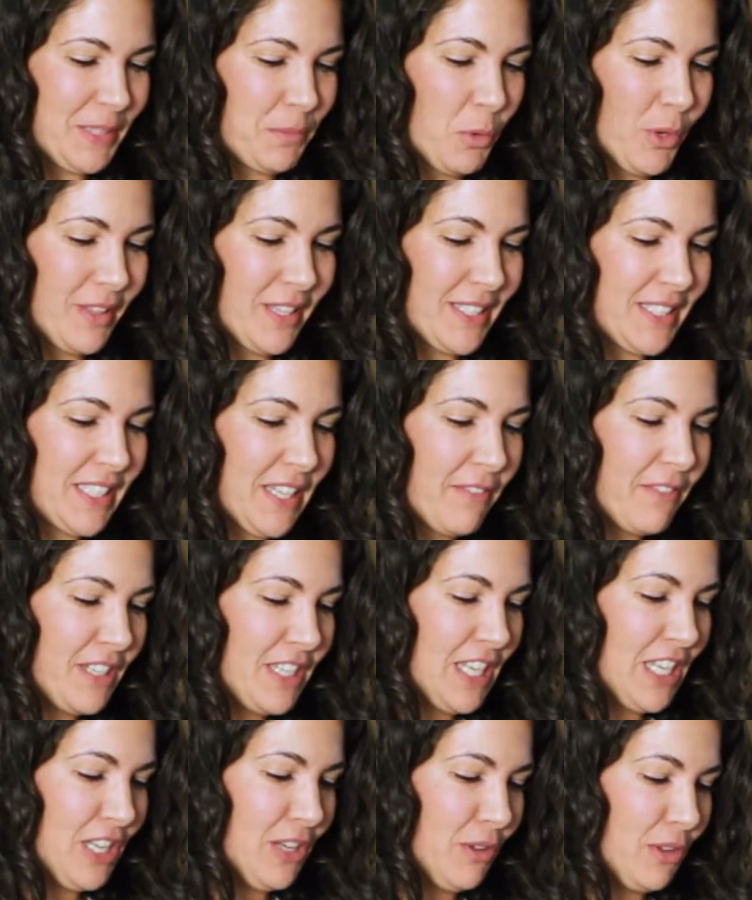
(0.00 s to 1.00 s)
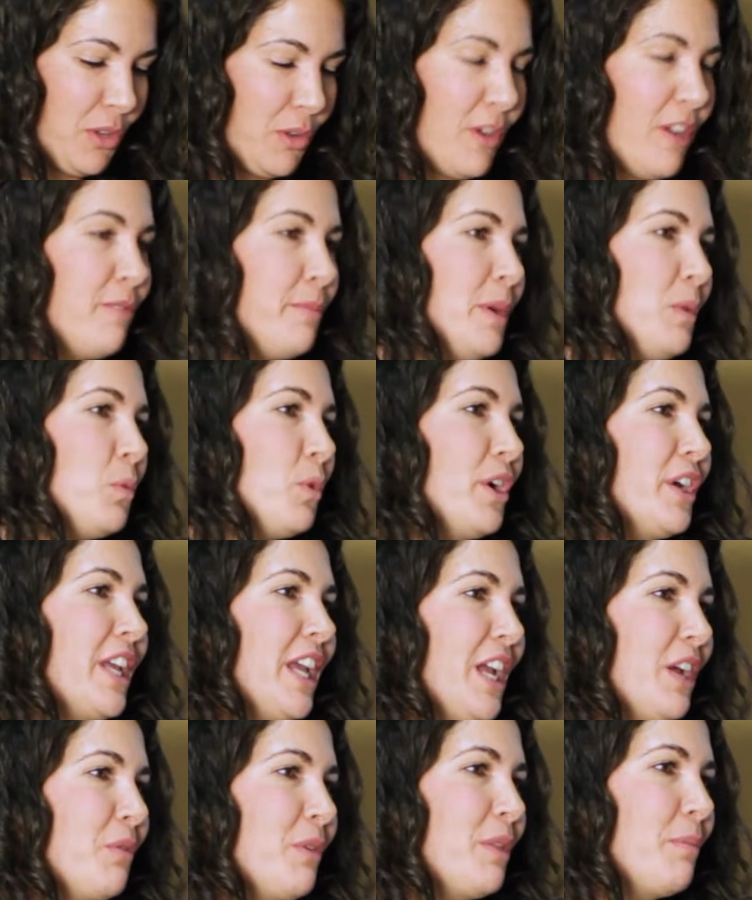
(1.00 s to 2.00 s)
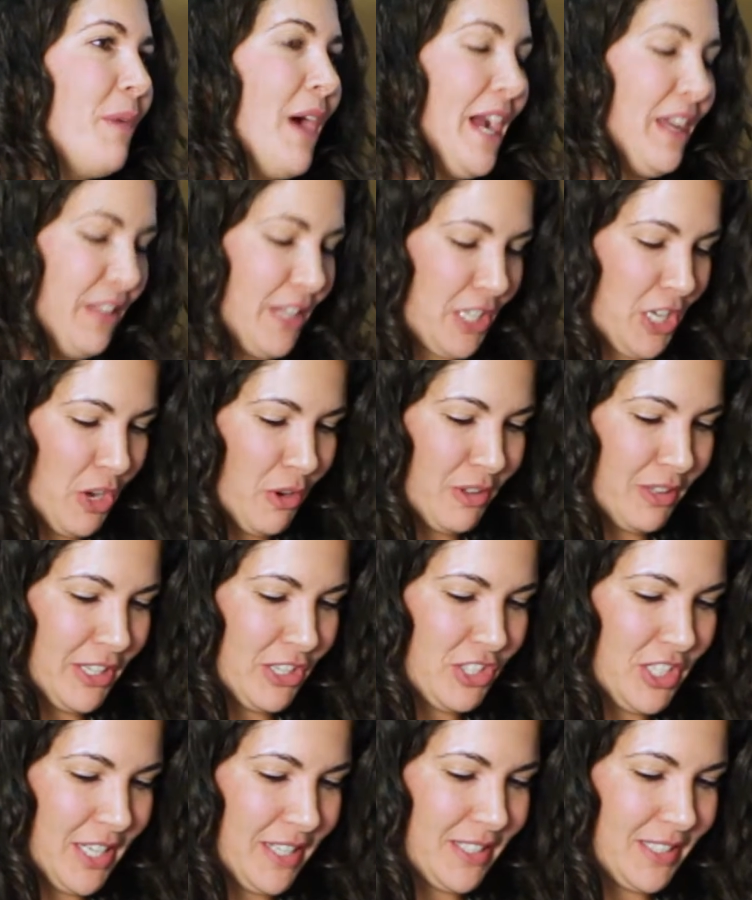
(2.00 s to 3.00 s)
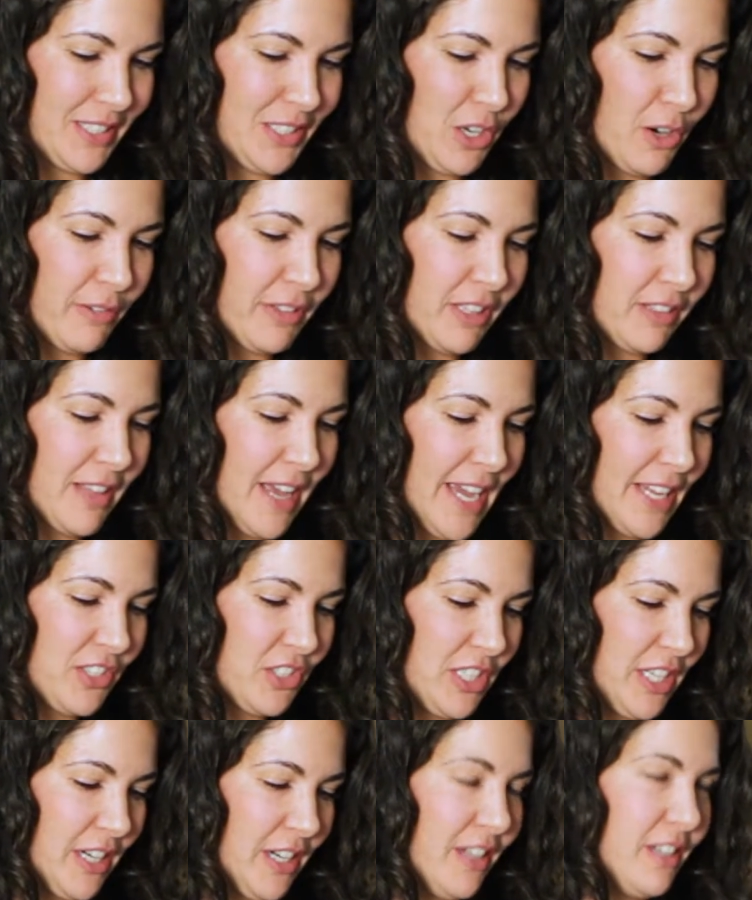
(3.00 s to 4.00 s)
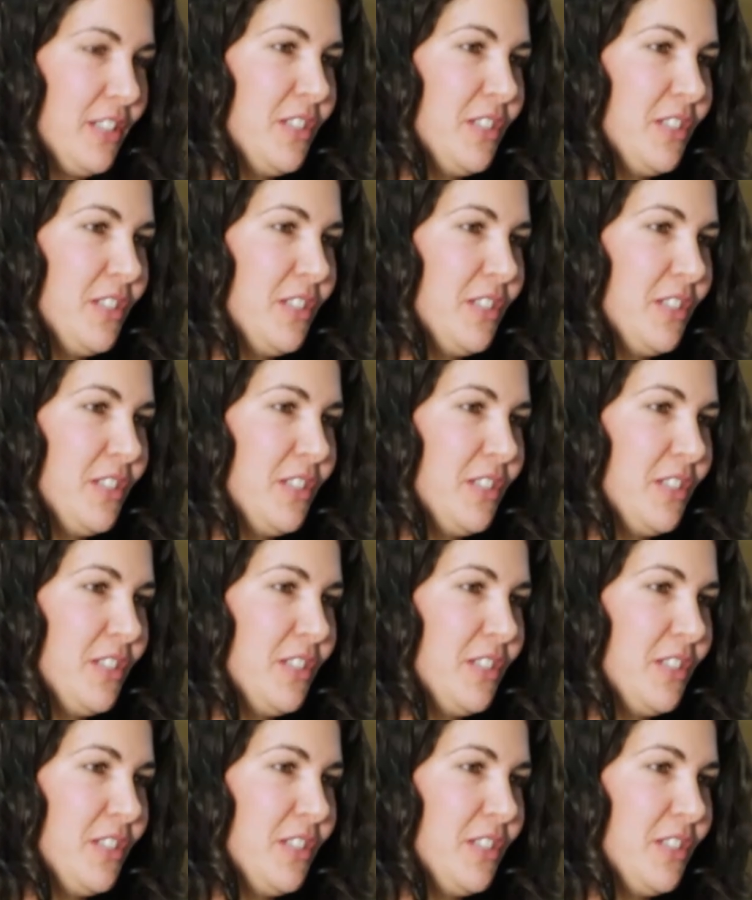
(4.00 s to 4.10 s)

more than 70 youth who have been working with pilot coalitions over the last year